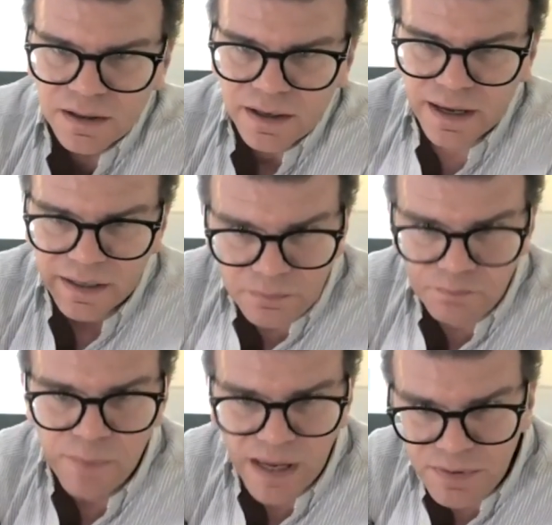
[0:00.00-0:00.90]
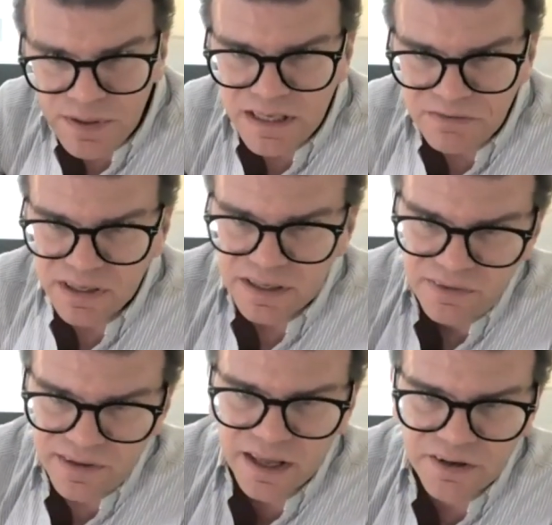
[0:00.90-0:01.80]
and maybe even in
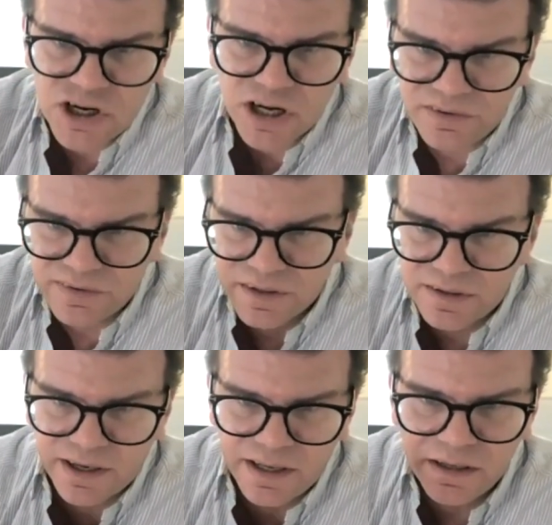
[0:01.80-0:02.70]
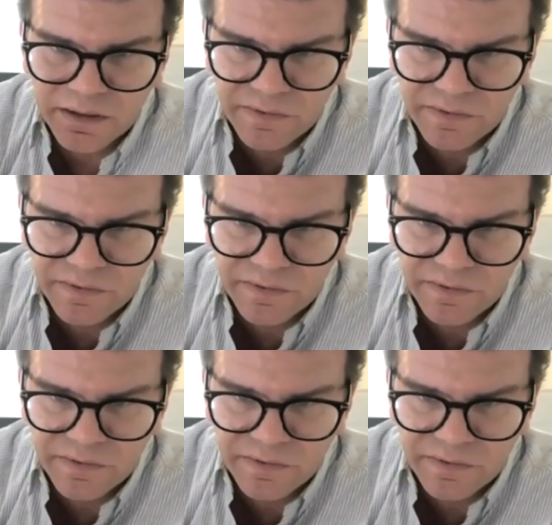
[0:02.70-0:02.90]
the adjacent tendon.